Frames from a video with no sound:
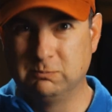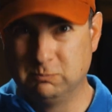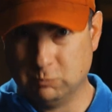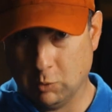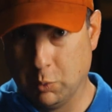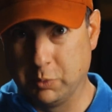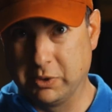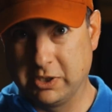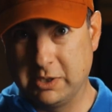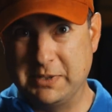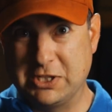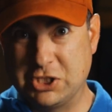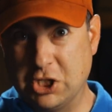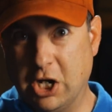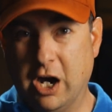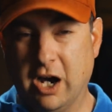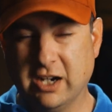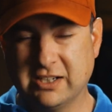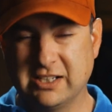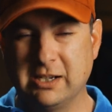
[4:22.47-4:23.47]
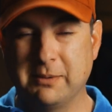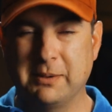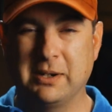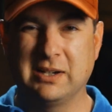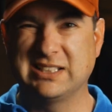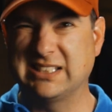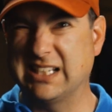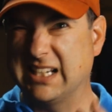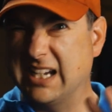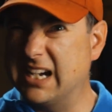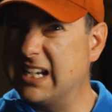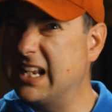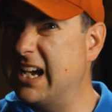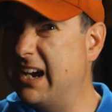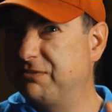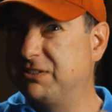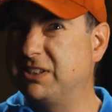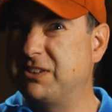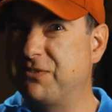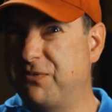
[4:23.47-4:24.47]
what we're going to be talking about, because I kind of
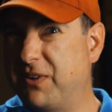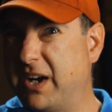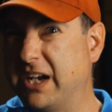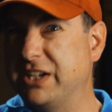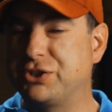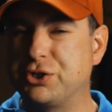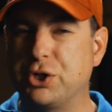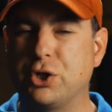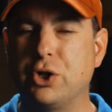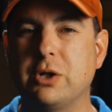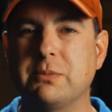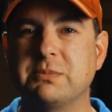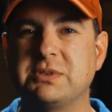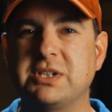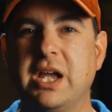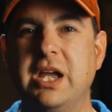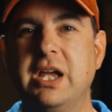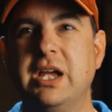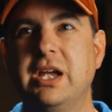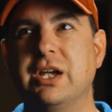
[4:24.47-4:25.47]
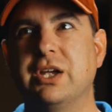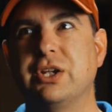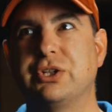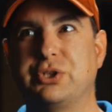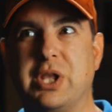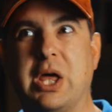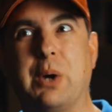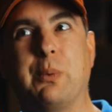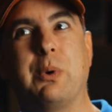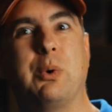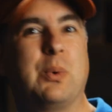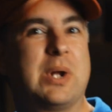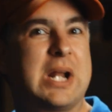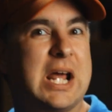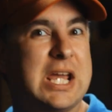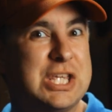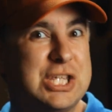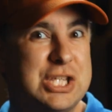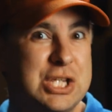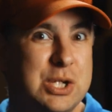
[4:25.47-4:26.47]
have to define terms so that way when
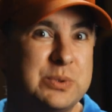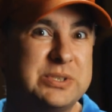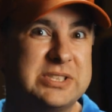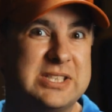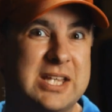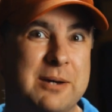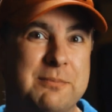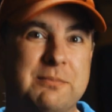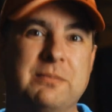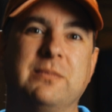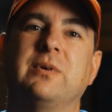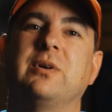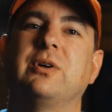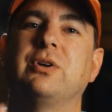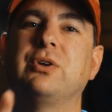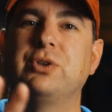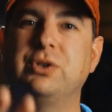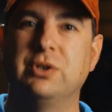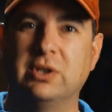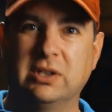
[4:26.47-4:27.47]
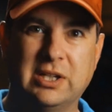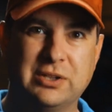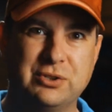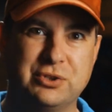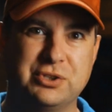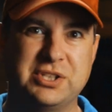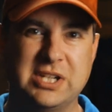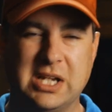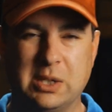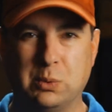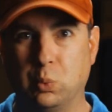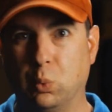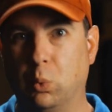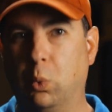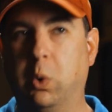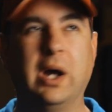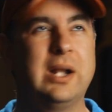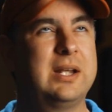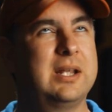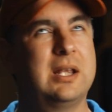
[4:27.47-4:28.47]
I use them, you'll understand
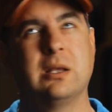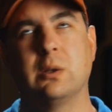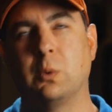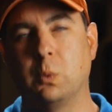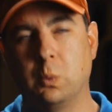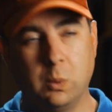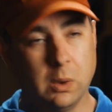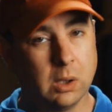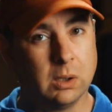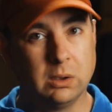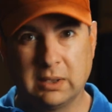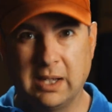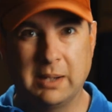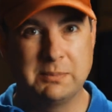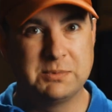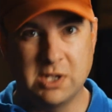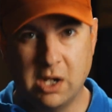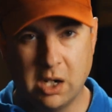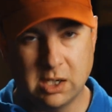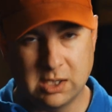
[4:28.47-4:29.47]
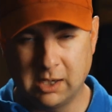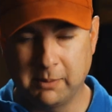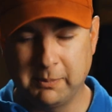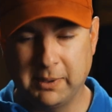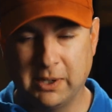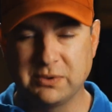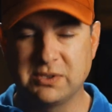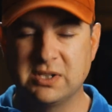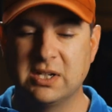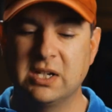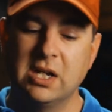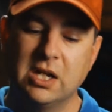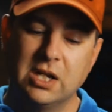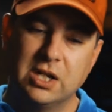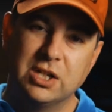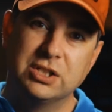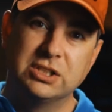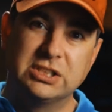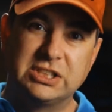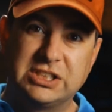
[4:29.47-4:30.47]
what in the world I'm talking about.
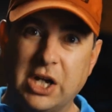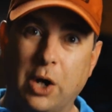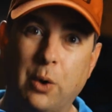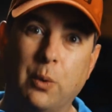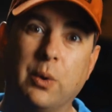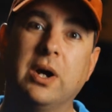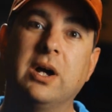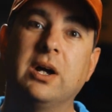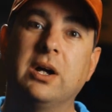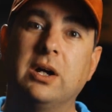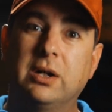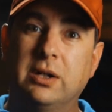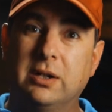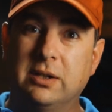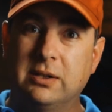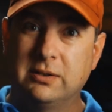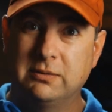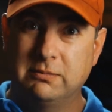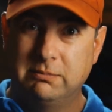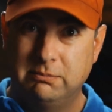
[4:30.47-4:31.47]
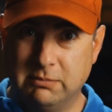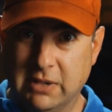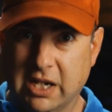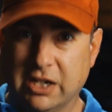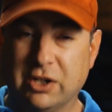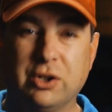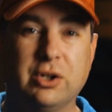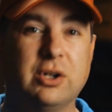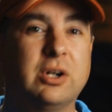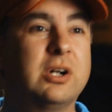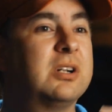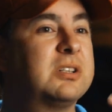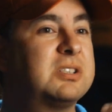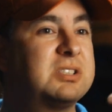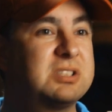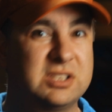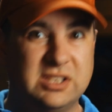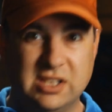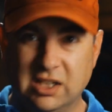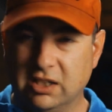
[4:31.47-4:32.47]
So
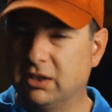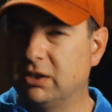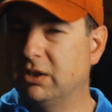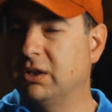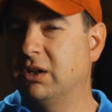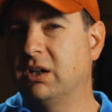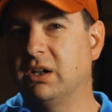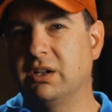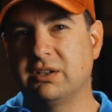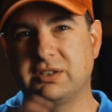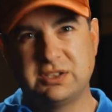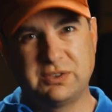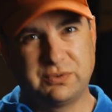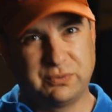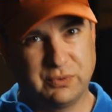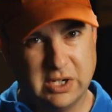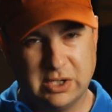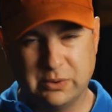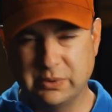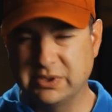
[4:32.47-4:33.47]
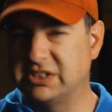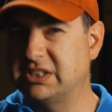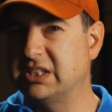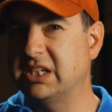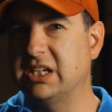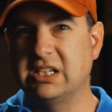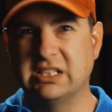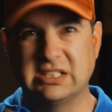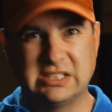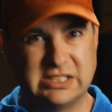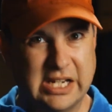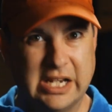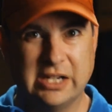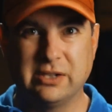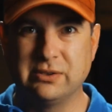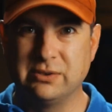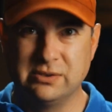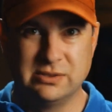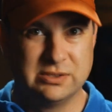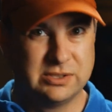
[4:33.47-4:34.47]
megahertz, kilohertz, frequency,
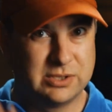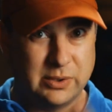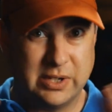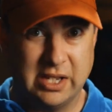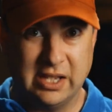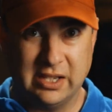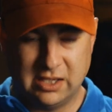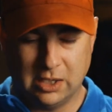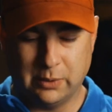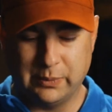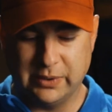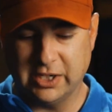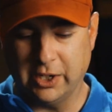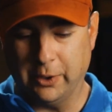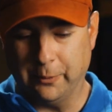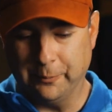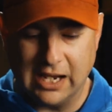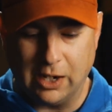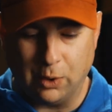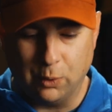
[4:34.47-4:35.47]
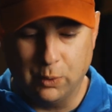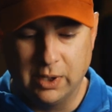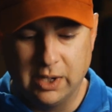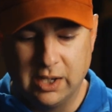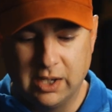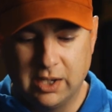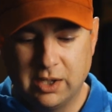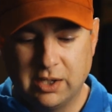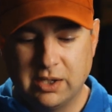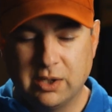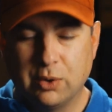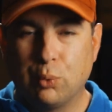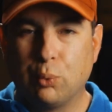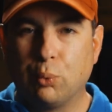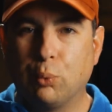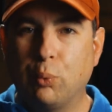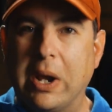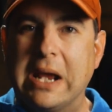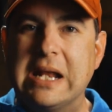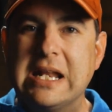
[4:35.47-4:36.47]
cycles. Okay, there we go. Now,
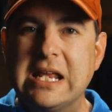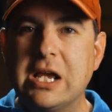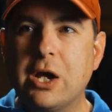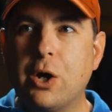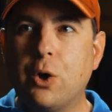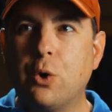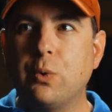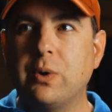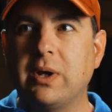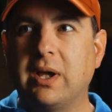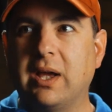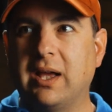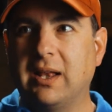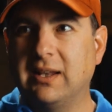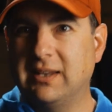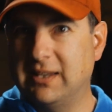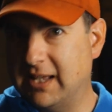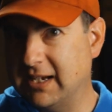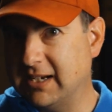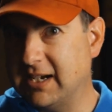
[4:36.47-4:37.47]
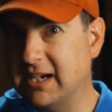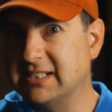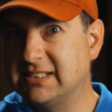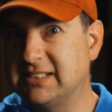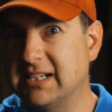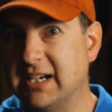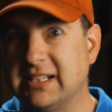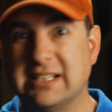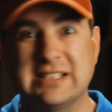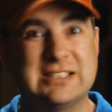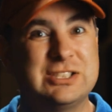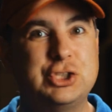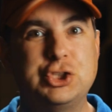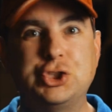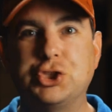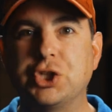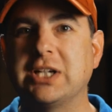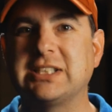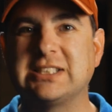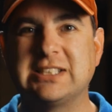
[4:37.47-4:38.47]
radio, like I said, is
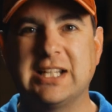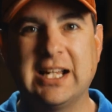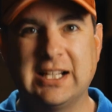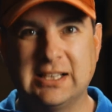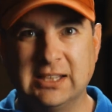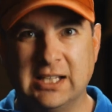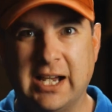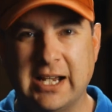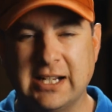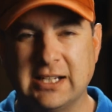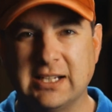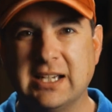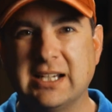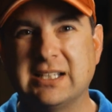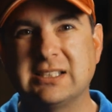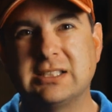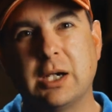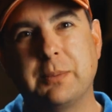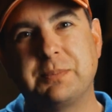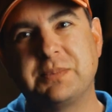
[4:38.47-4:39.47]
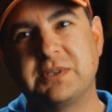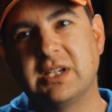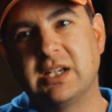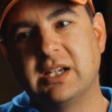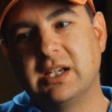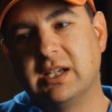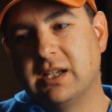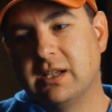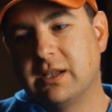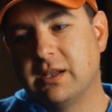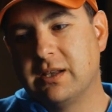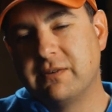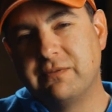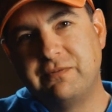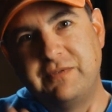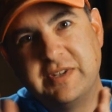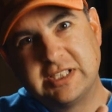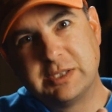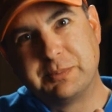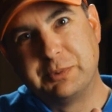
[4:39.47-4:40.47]
just like light, except the
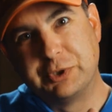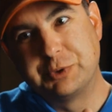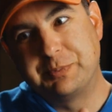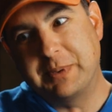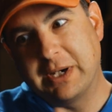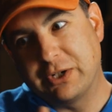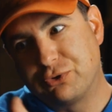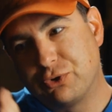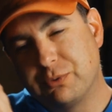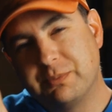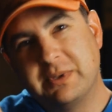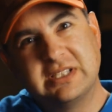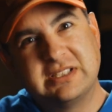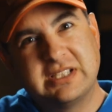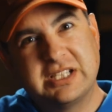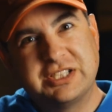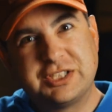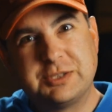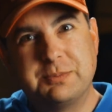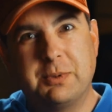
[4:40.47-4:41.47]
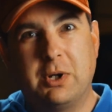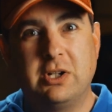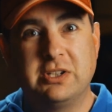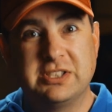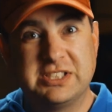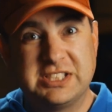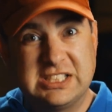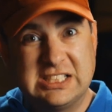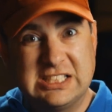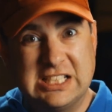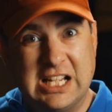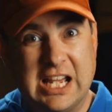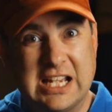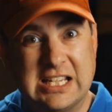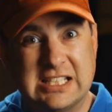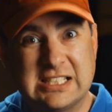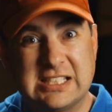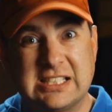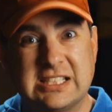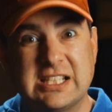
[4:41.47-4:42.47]
visible spectrum is a small
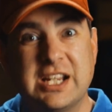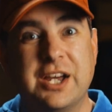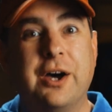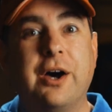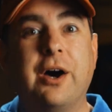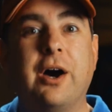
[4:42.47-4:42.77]
slice